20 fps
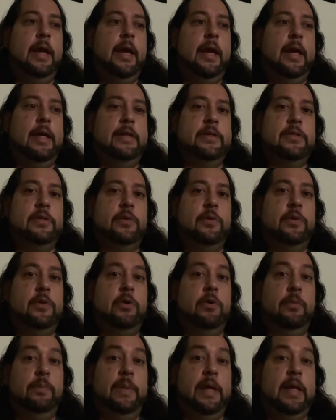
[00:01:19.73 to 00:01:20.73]
And so the
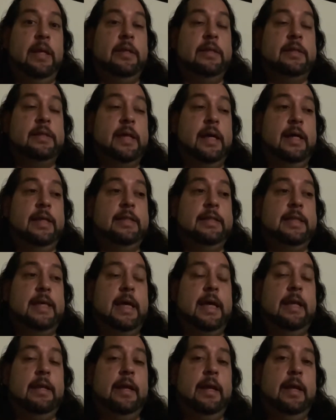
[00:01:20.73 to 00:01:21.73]
old man decides
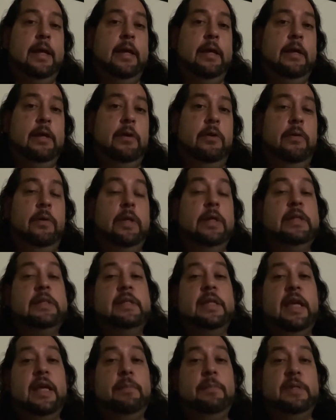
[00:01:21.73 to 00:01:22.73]
that, you know, and his
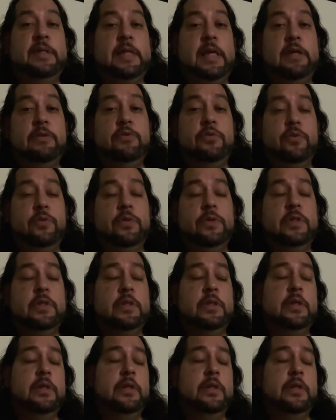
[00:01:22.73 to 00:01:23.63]
name is Jesus,